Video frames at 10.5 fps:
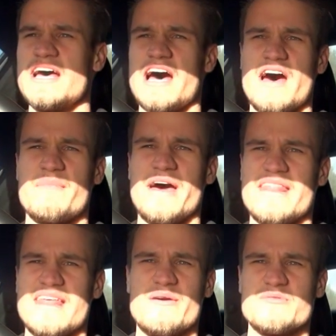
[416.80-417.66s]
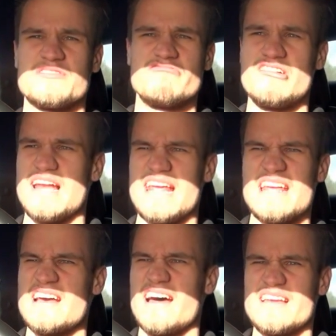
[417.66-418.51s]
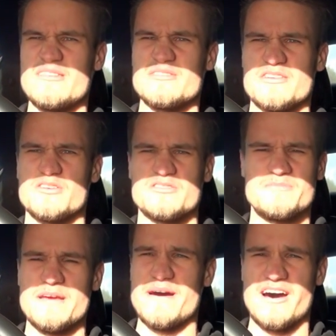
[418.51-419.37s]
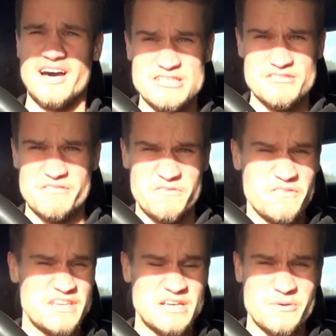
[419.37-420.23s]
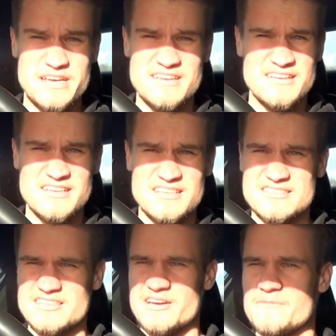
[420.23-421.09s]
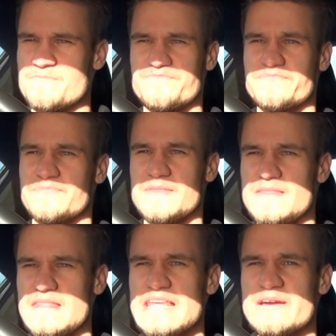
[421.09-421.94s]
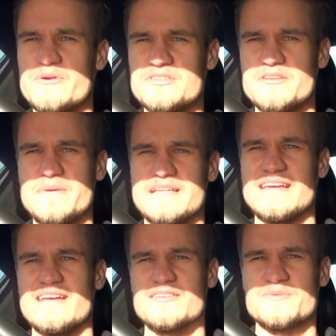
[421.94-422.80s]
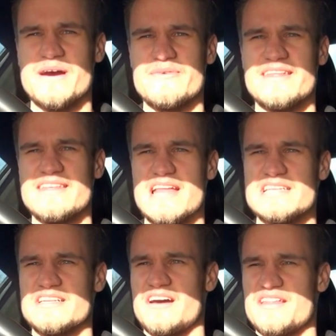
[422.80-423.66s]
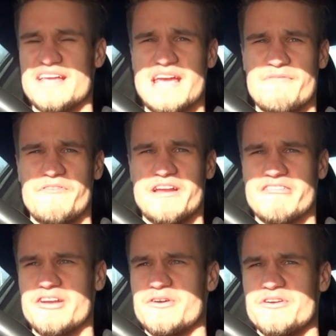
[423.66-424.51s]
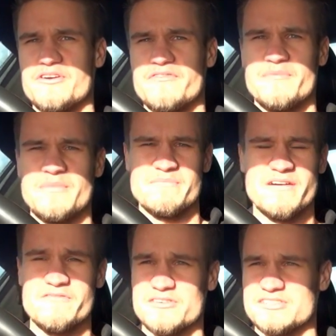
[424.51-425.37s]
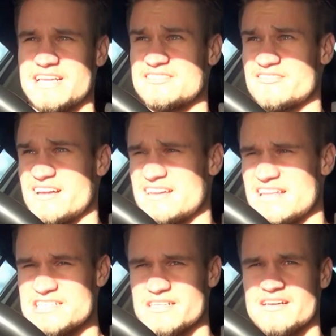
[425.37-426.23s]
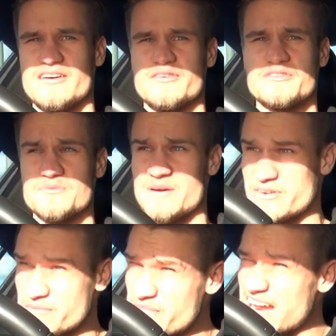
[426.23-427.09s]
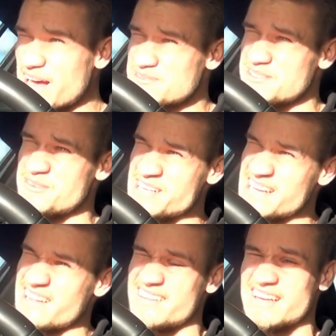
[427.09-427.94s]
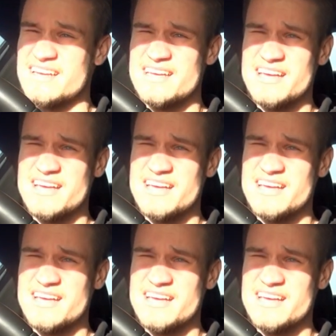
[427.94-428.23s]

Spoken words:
And that was really, I think it cost me about 150 quid. So it wasn't a big deal as well. And then the engine light that kept flickering on and off. I my Vauxhall Astra had an engine light on as well, and it meant absolutely nothing.